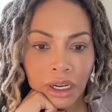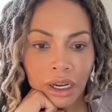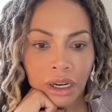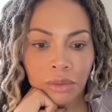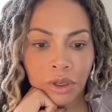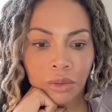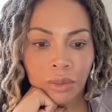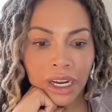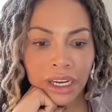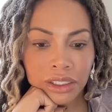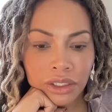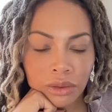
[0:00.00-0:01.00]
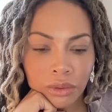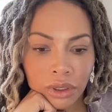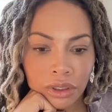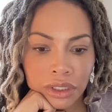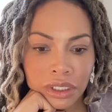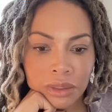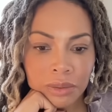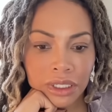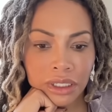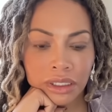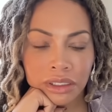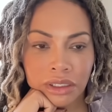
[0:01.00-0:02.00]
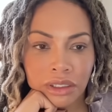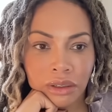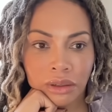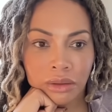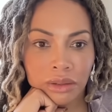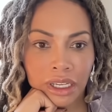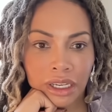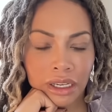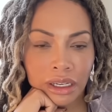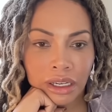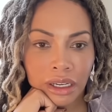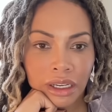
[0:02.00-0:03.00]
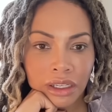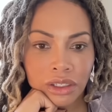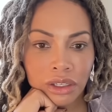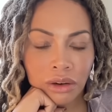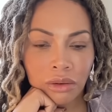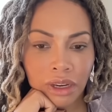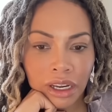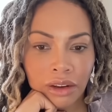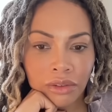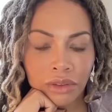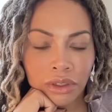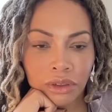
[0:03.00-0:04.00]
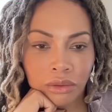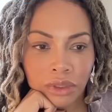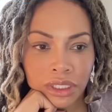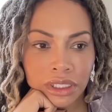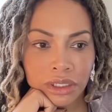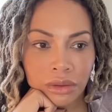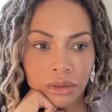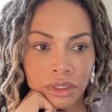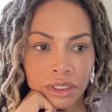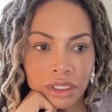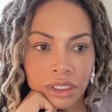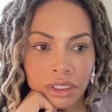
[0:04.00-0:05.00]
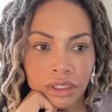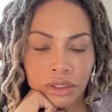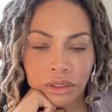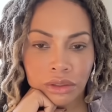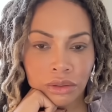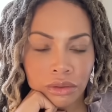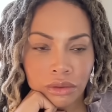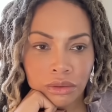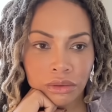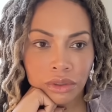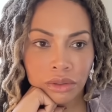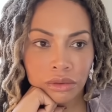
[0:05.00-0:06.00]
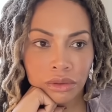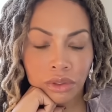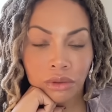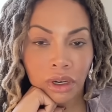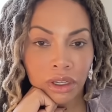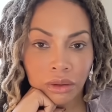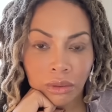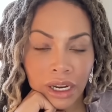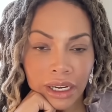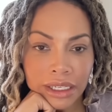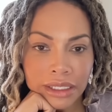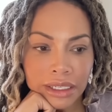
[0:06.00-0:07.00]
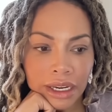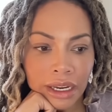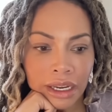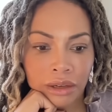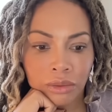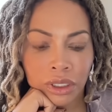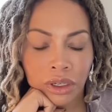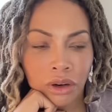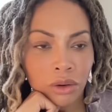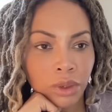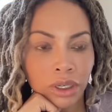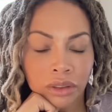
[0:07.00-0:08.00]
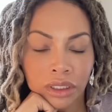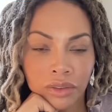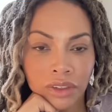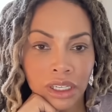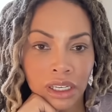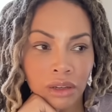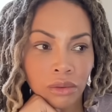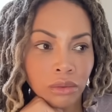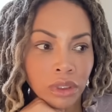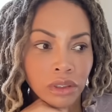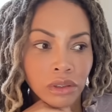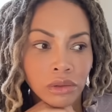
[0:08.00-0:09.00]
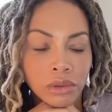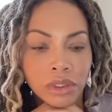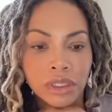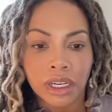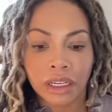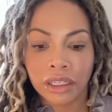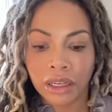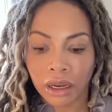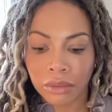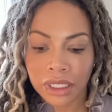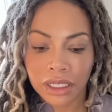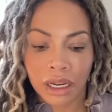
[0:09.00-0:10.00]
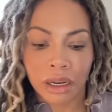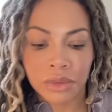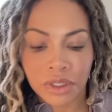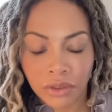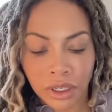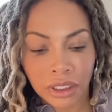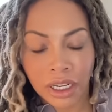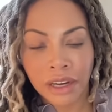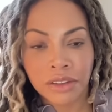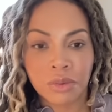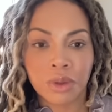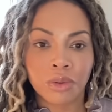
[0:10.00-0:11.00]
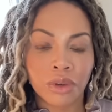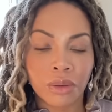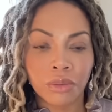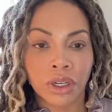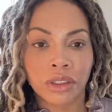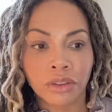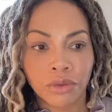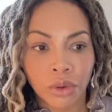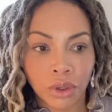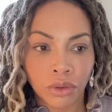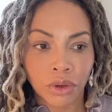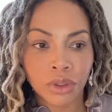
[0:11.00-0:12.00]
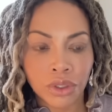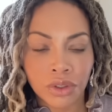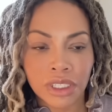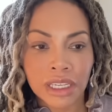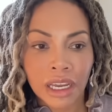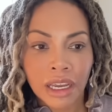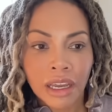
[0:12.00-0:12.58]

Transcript: um, go back to work, just because, you know, they don't have the resources to to do otherwise. And we know we are living in one of the worst economic times of our lives. People can barely afford groceries.